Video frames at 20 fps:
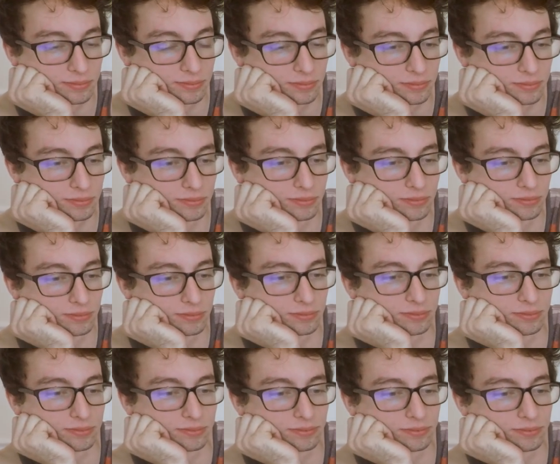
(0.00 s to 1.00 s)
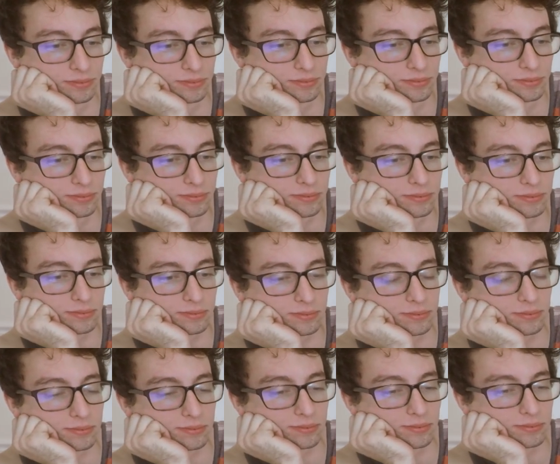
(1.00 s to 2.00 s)

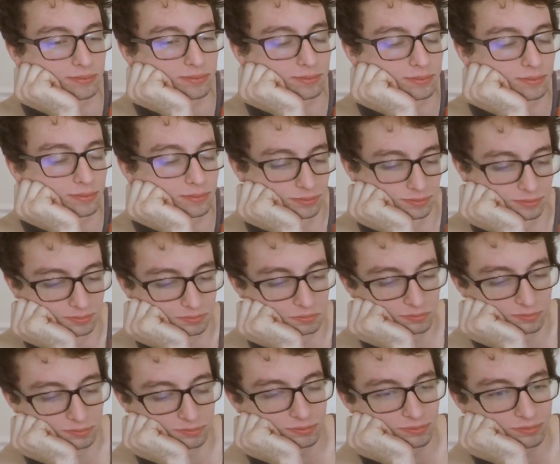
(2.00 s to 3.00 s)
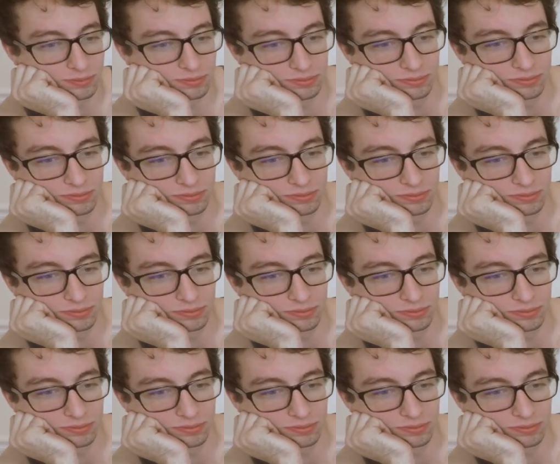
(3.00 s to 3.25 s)
No words are spoken by the person on screen.